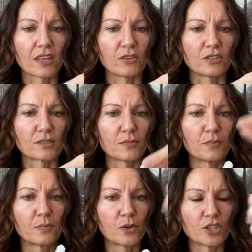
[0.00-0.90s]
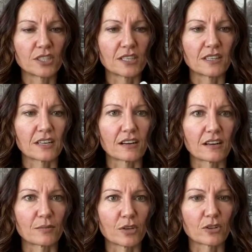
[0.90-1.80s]
You just push it in
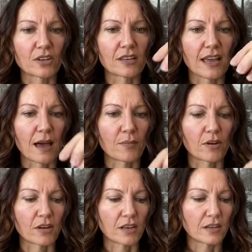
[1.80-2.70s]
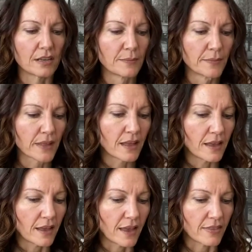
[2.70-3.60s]
there, put your cap on.
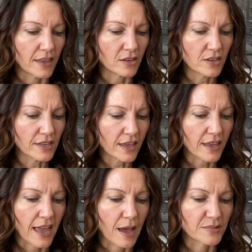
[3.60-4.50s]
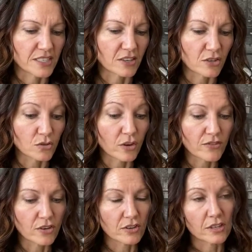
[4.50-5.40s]
And then you can get cap stickers, or if
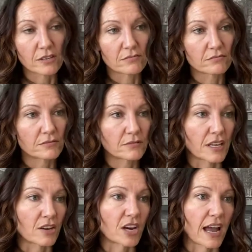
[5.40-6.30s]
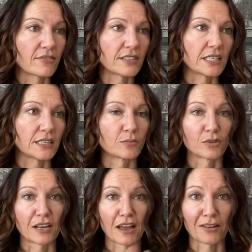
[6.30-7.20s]
you're like crafty and
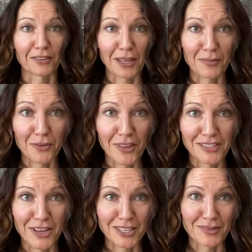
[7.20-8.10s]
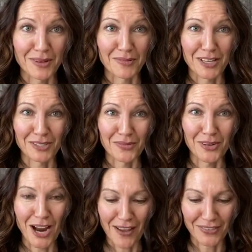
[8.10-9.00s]
print out a label, that's awesome. I'm not super
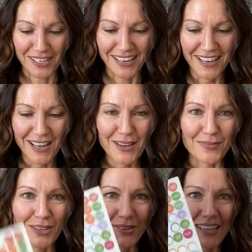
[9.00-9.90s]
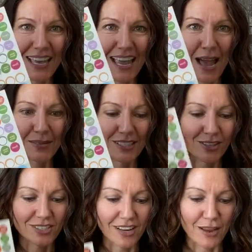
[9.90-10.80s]
crafty, but you can get cap
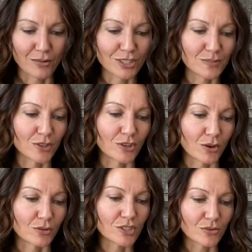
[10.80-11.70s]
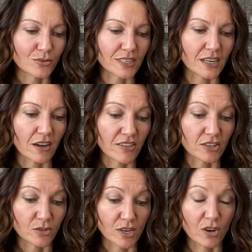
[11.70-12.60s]
stickers, and I will just put those three on there
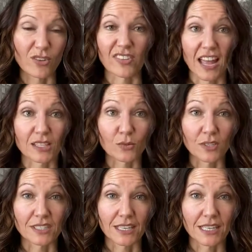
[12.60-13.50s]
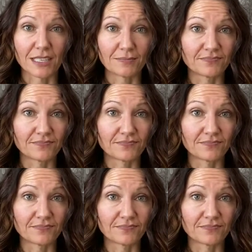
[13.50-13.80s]
so I know that that's what's in it.